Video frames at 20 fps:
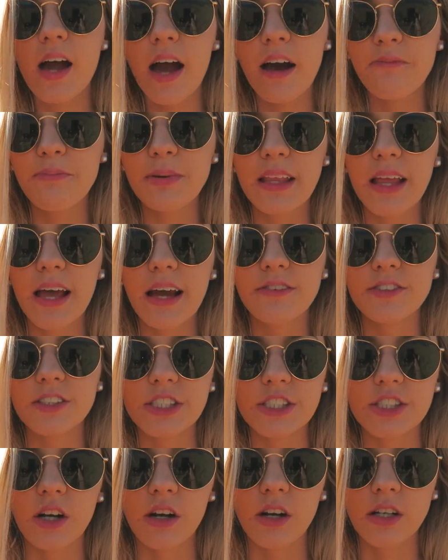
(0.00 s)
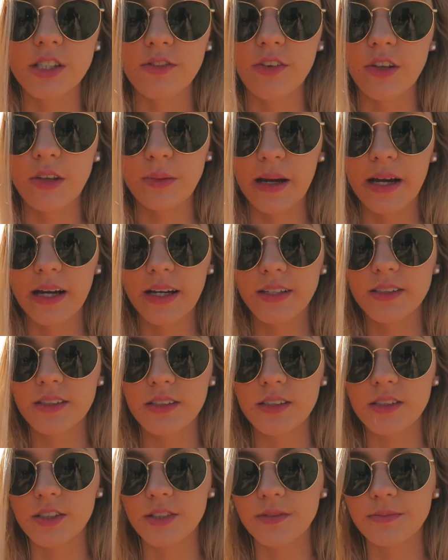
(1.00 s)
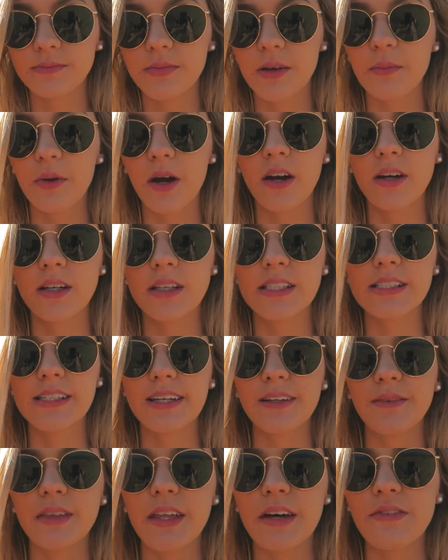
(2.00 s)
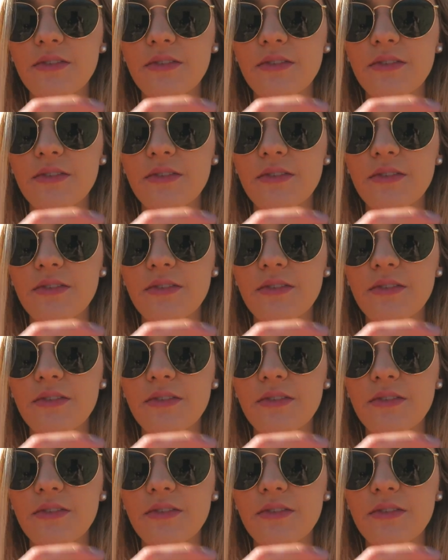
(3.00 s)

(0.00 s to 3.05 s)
I've been left in charge of all the bags, so I'm currently sitting with